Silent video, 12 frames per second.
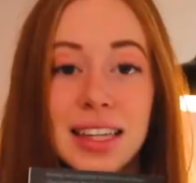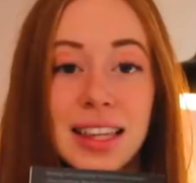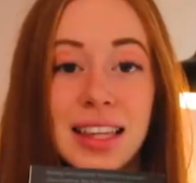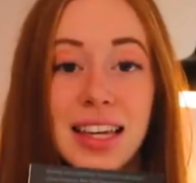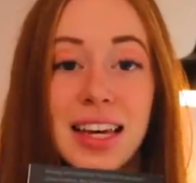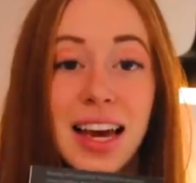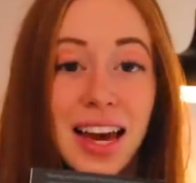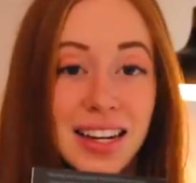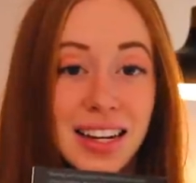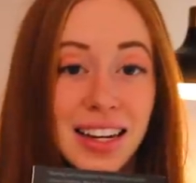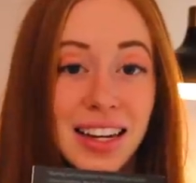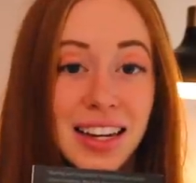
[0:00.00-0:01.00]
The
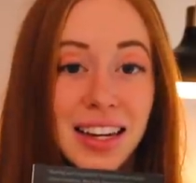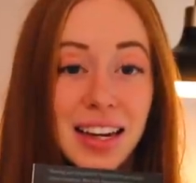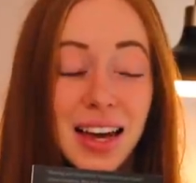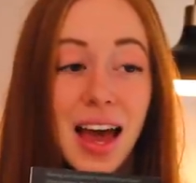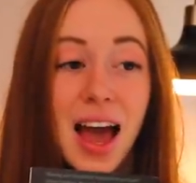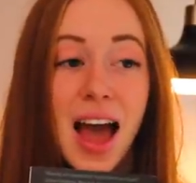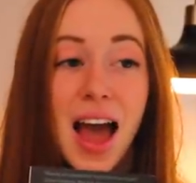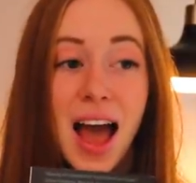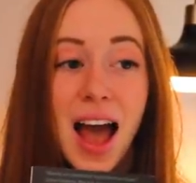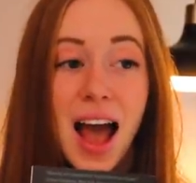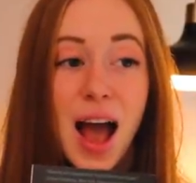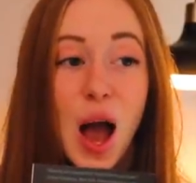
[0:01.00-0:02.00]
ending.
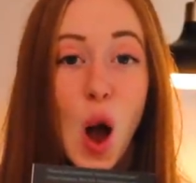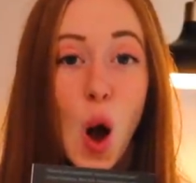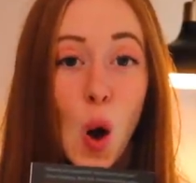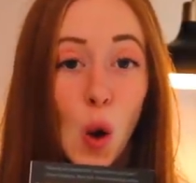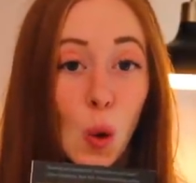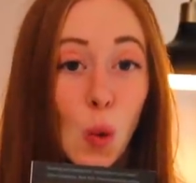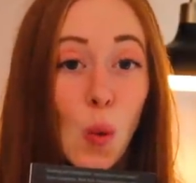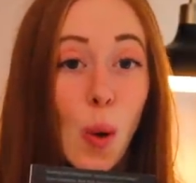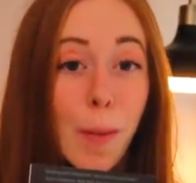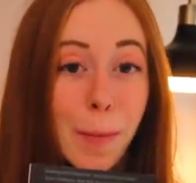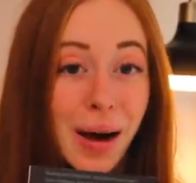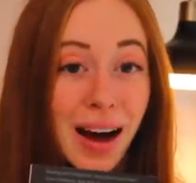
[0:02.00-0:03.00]

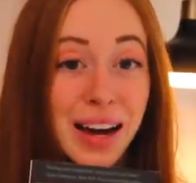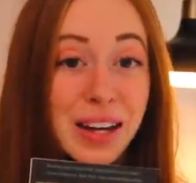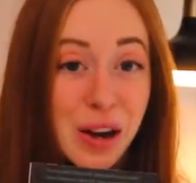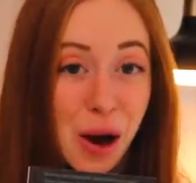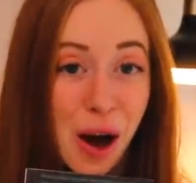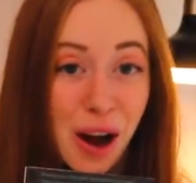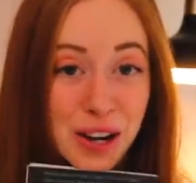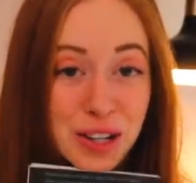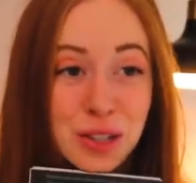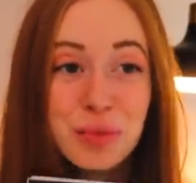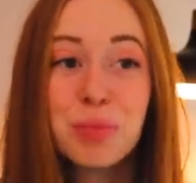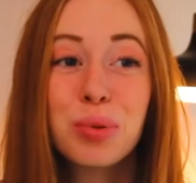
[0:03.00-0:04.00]
Oh my
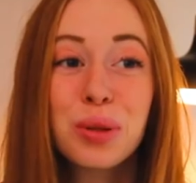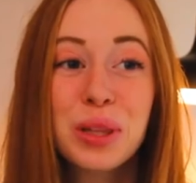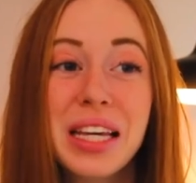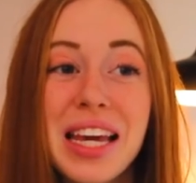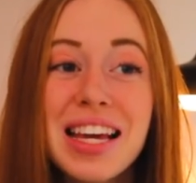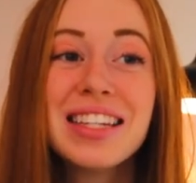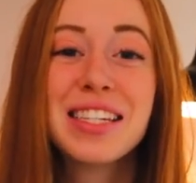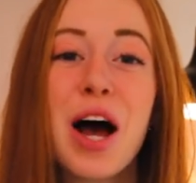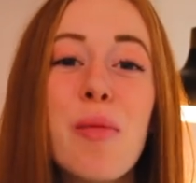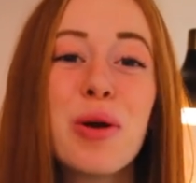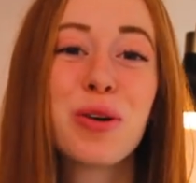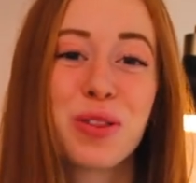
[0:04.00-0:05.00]
gosh, please
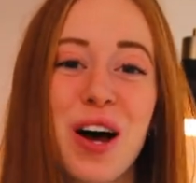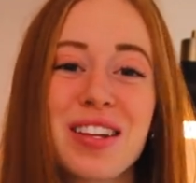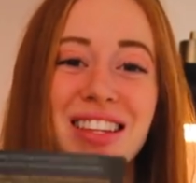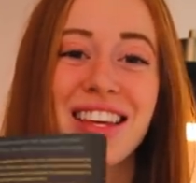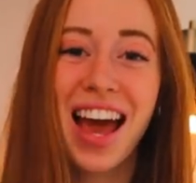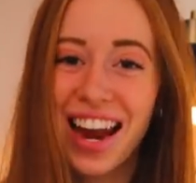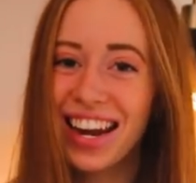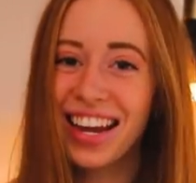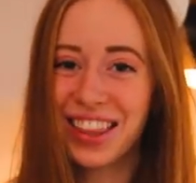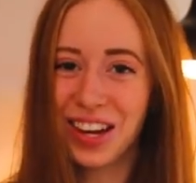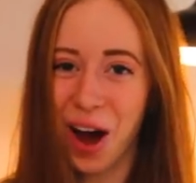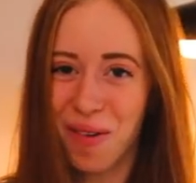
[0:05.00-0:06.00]
tell me your thoughts on the ending
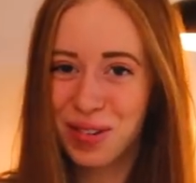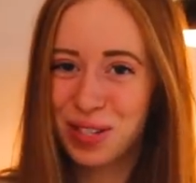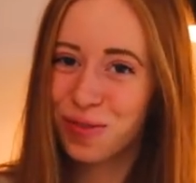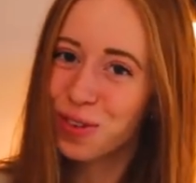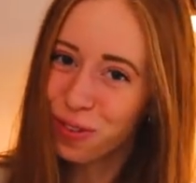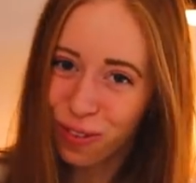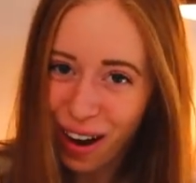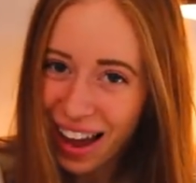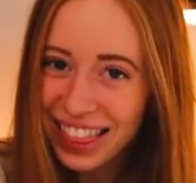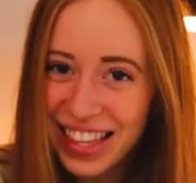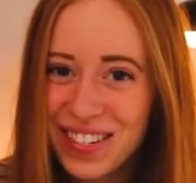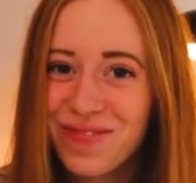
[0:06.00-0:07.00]
in the comments if you've
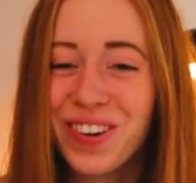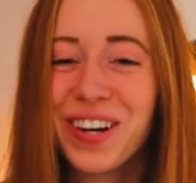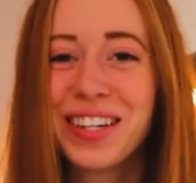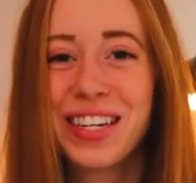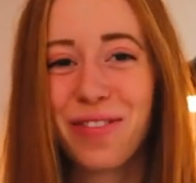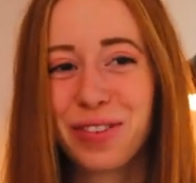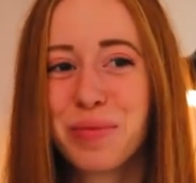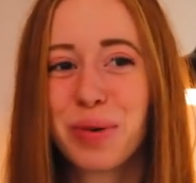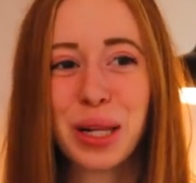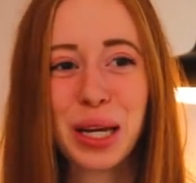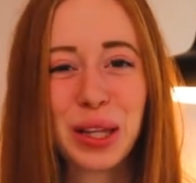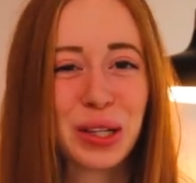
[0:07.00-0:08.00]
read this book. Definitely
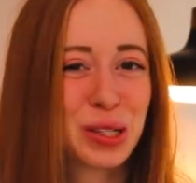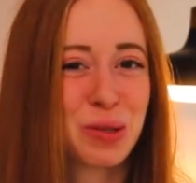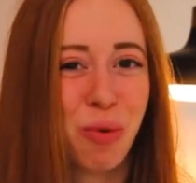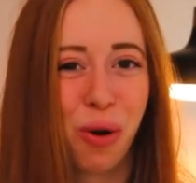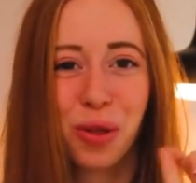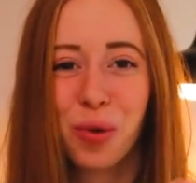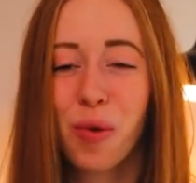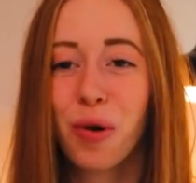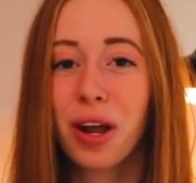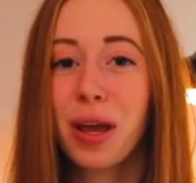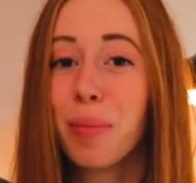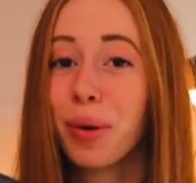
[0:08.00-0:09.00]
put like a little spoiler
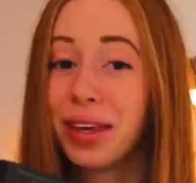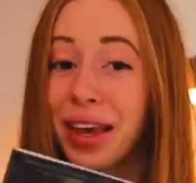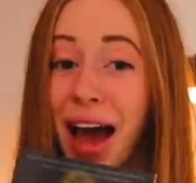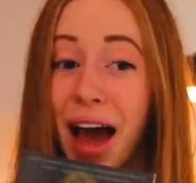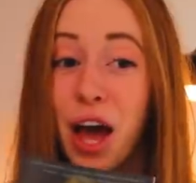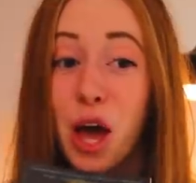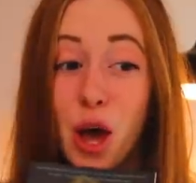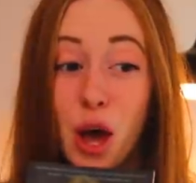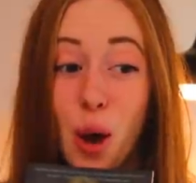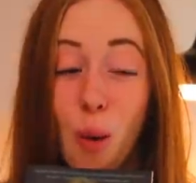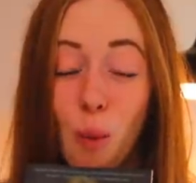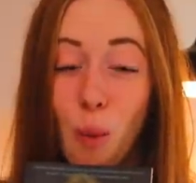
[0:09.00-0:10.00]
warning, but yeah.
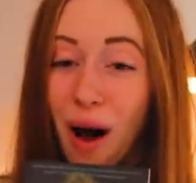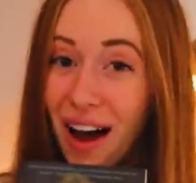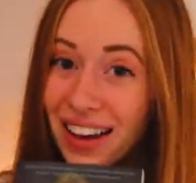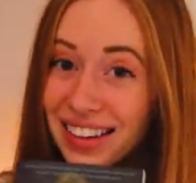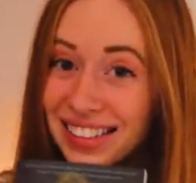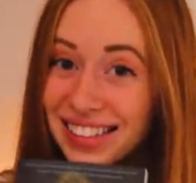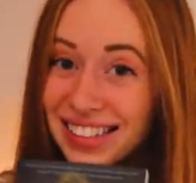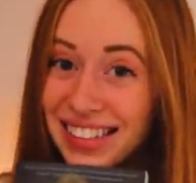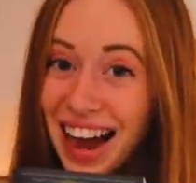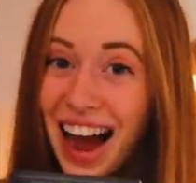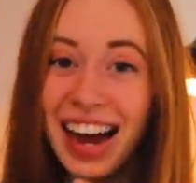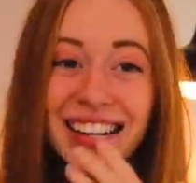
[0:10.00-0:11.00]
What?
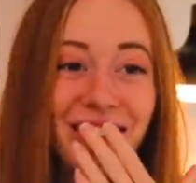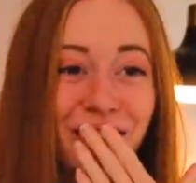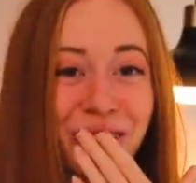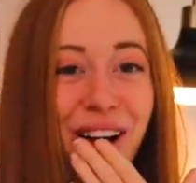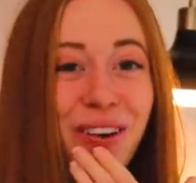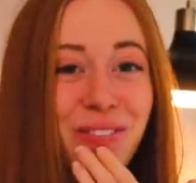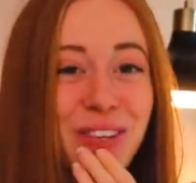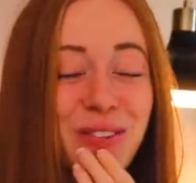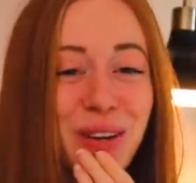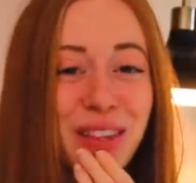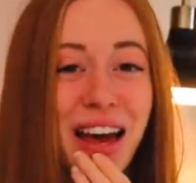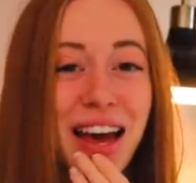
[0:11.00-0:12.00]
I don't know how to feel
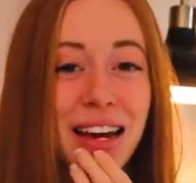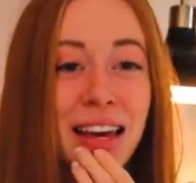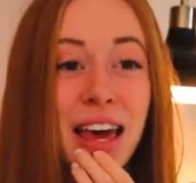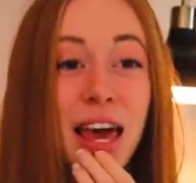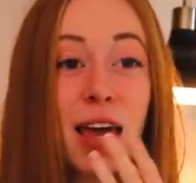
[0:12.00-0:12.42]
about that.